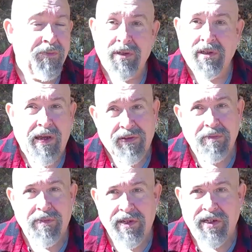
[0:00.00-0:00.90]
But life
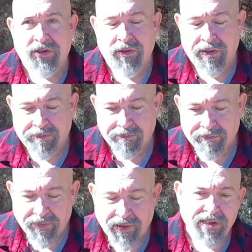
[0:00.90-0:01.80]
can be extreme.
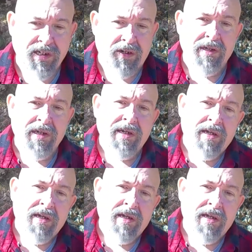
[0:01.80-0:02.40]
So,